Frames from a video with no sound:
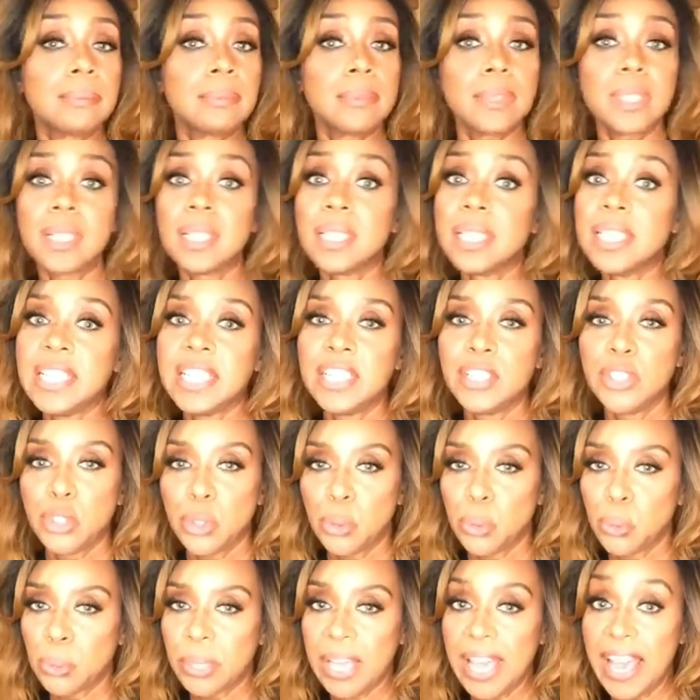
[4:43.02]
lead
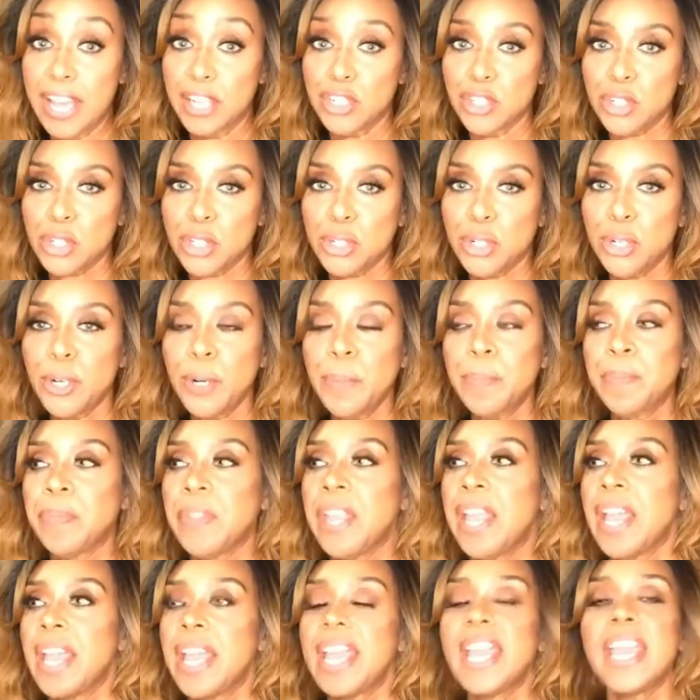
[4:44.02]
to cancer
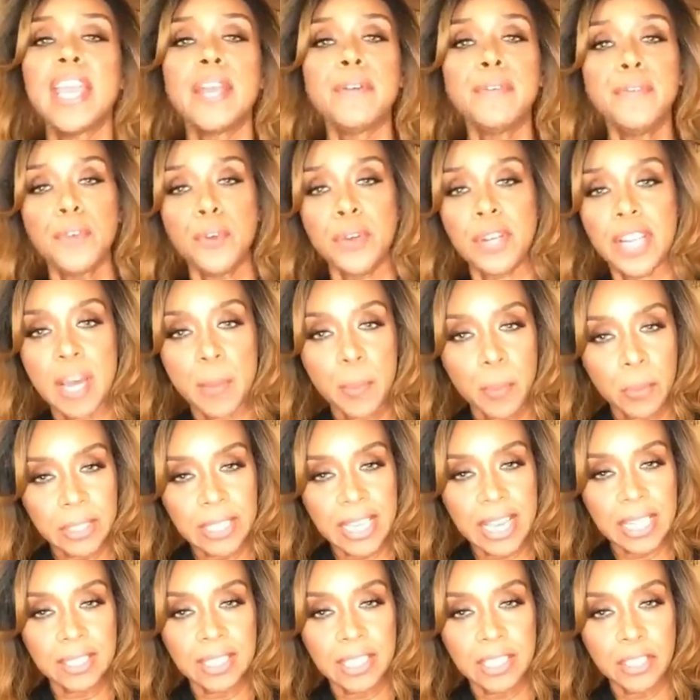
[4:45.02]
if you're not
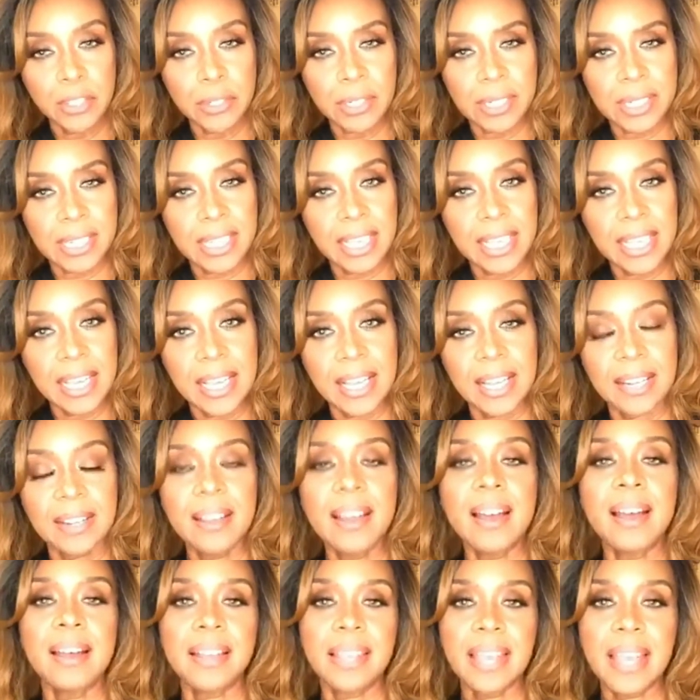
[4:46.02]
protecting your skin
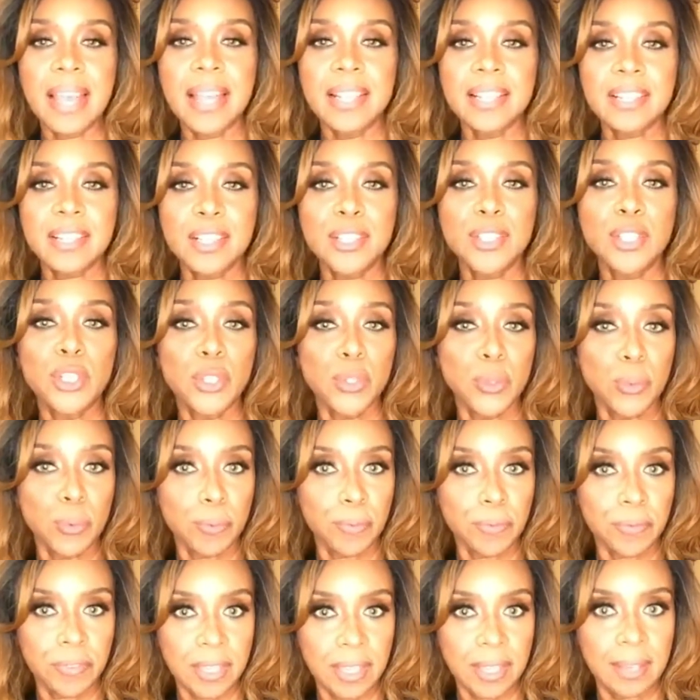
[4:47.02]
against the
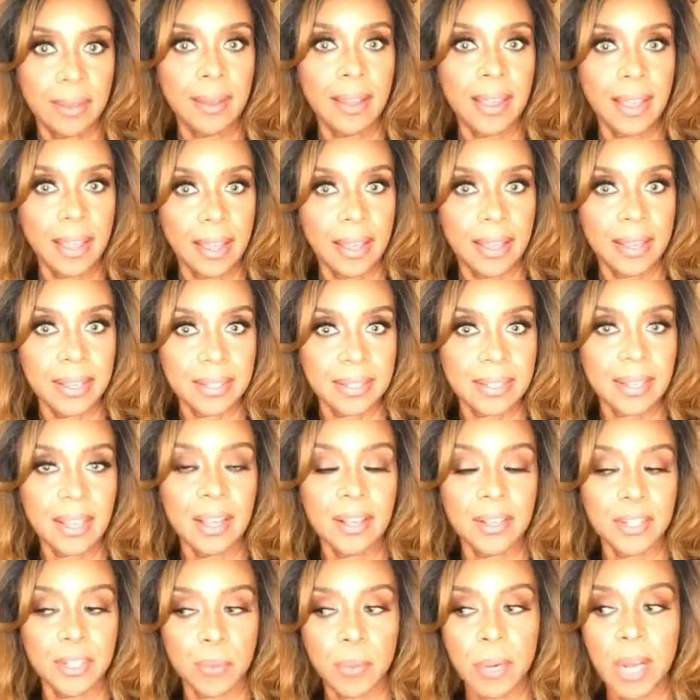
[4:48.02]
UVAs
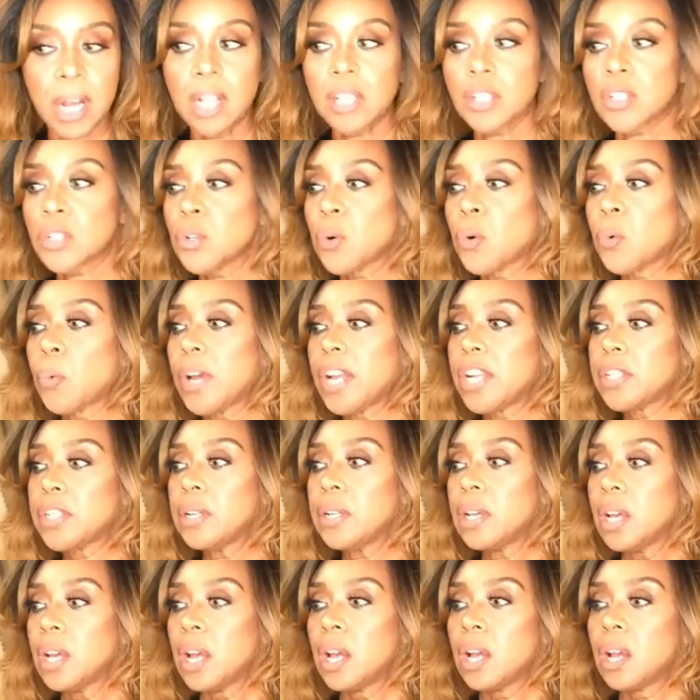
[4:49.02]
as well. So when
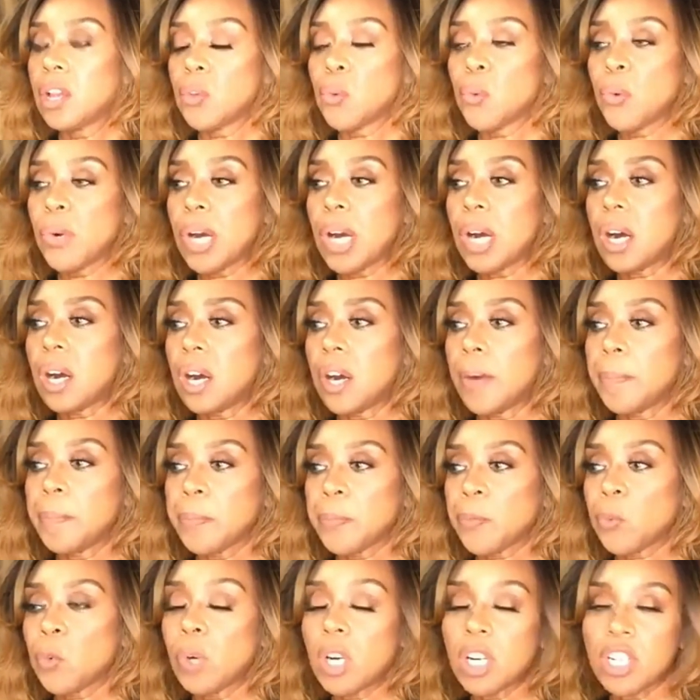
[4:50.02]
you
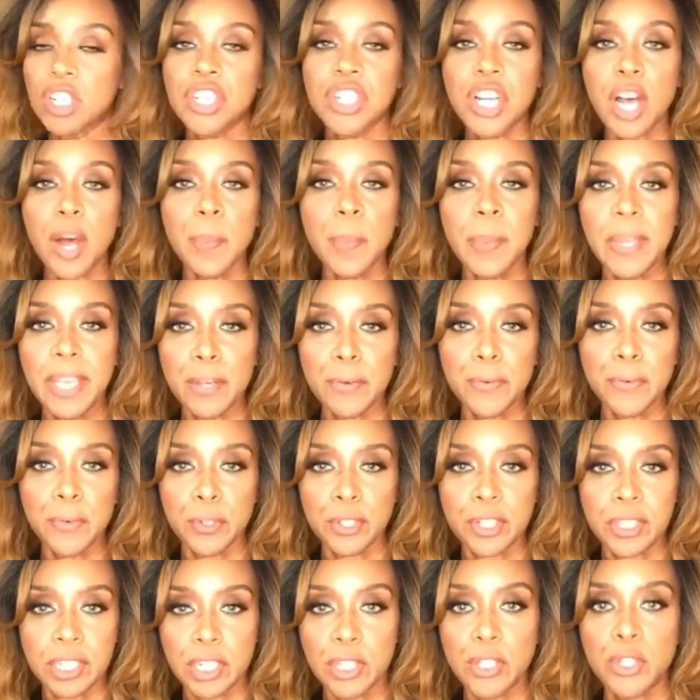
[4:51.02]
are shopping for
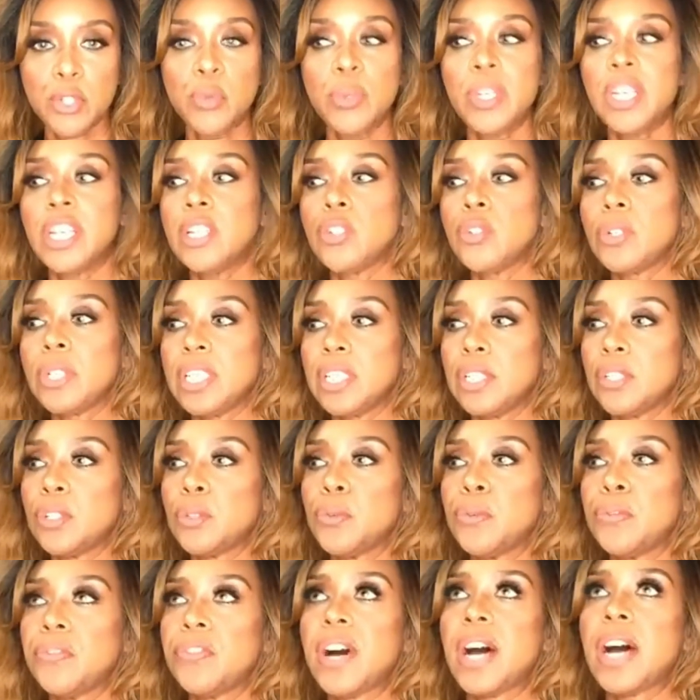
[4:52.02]
sunscreen, you need
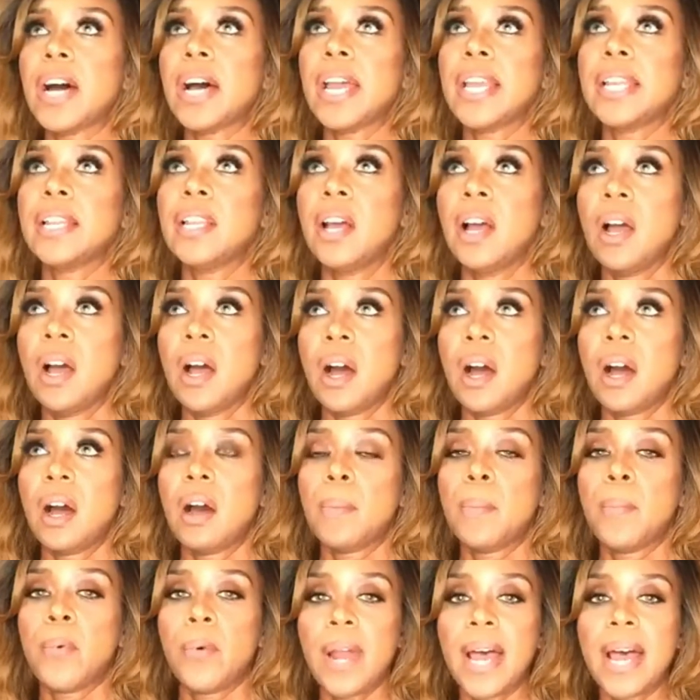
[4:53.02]
to find a
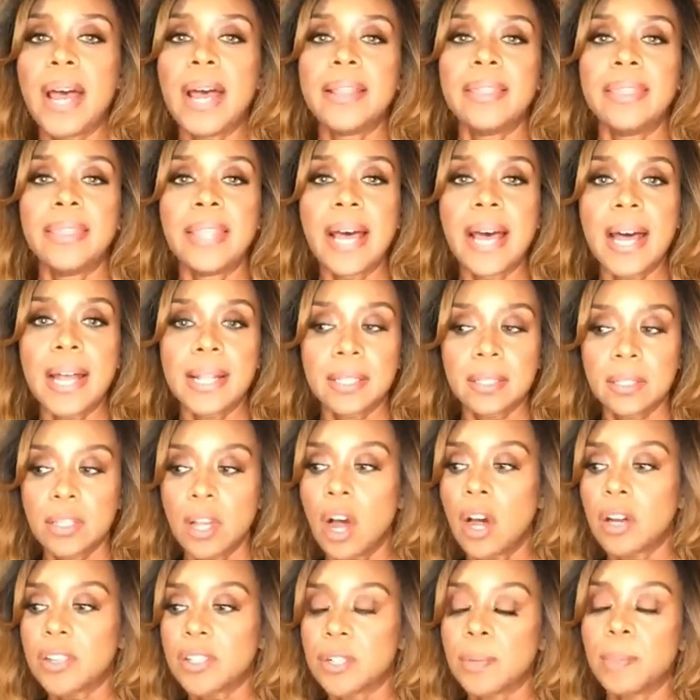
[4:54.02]
brand that
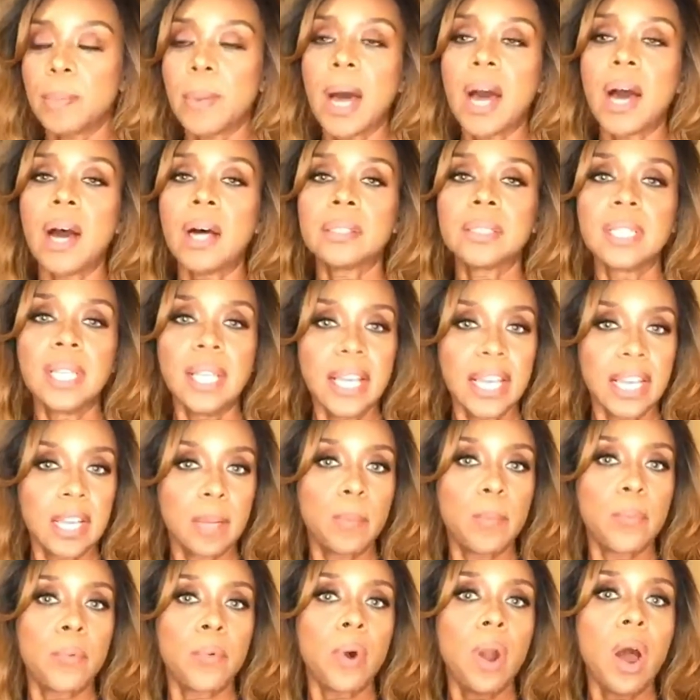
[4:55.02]
talks about like
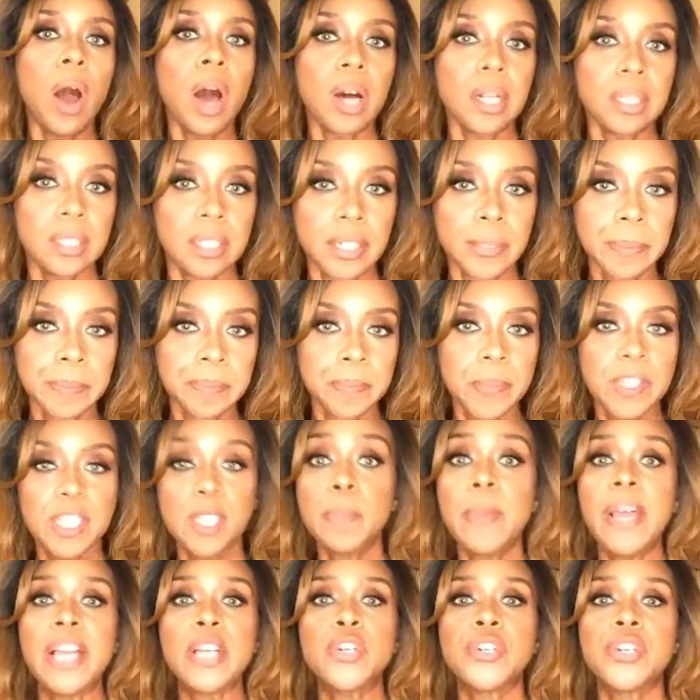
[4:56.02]
broad
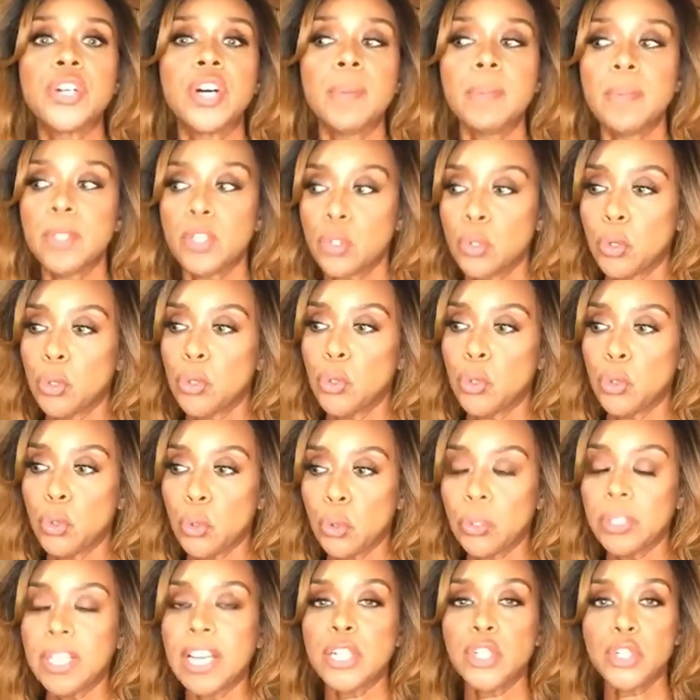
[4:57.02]
spectrum, so you
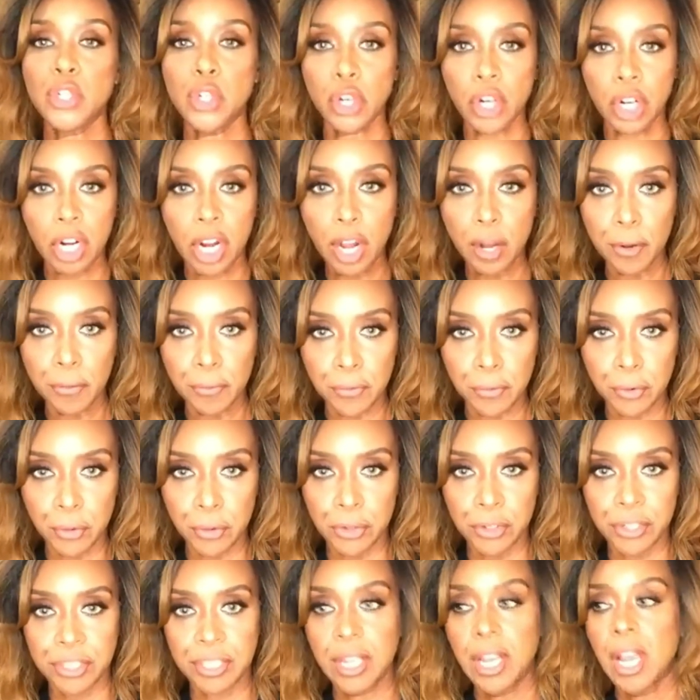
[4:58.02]
know that you're
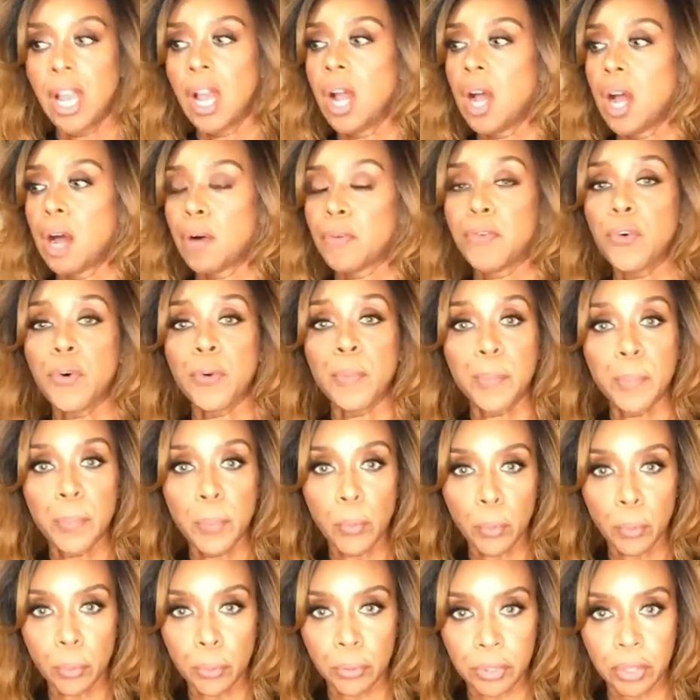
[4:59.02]
covered for
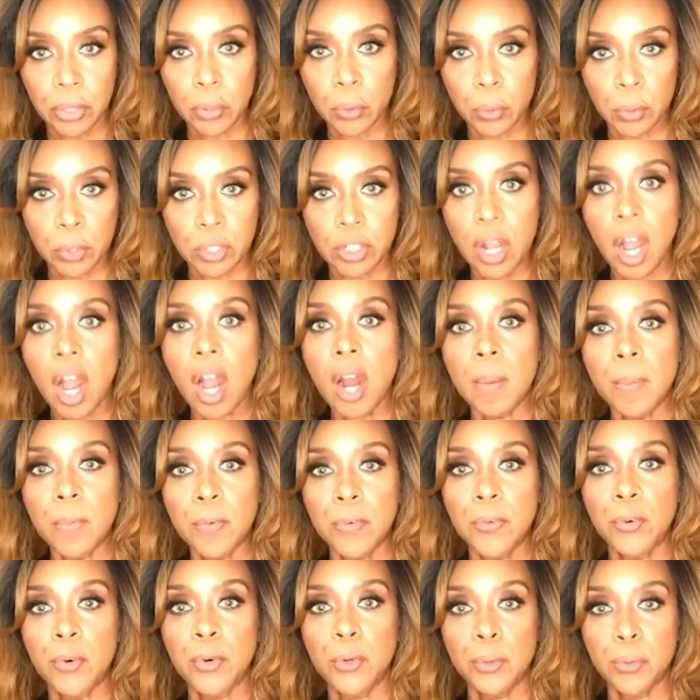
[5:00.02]
both those
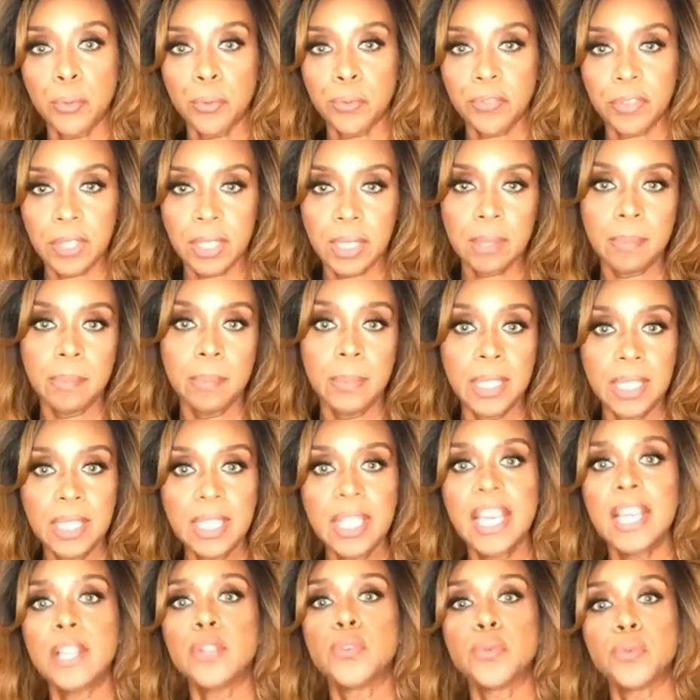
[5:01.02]
harmful UVB
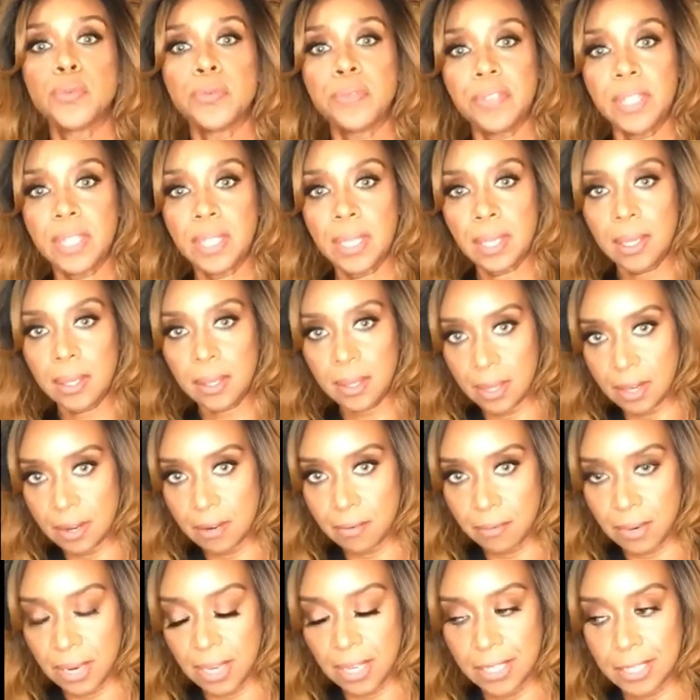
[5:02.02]
and UVA
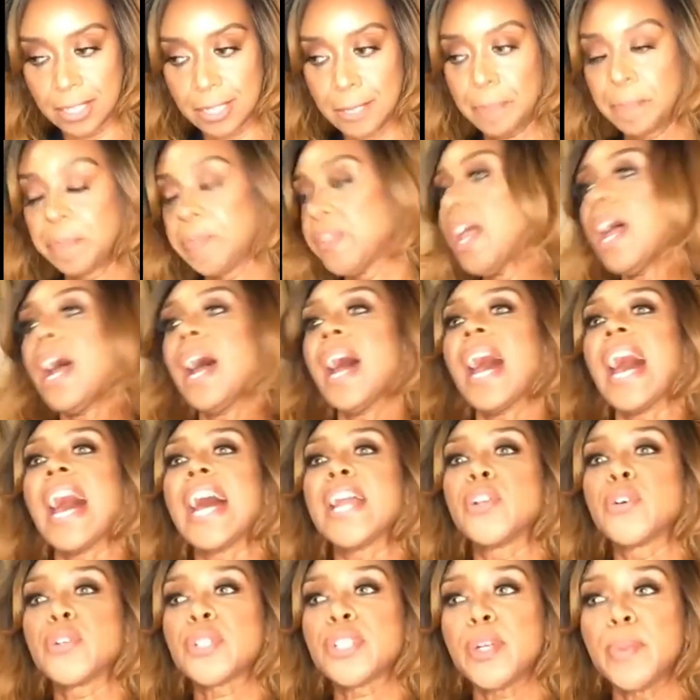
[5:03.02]
rays. I
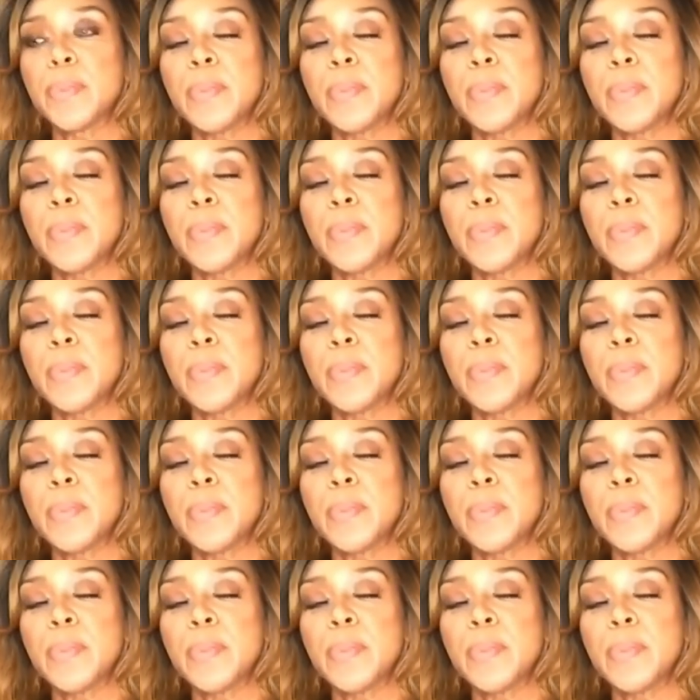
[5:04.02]
know some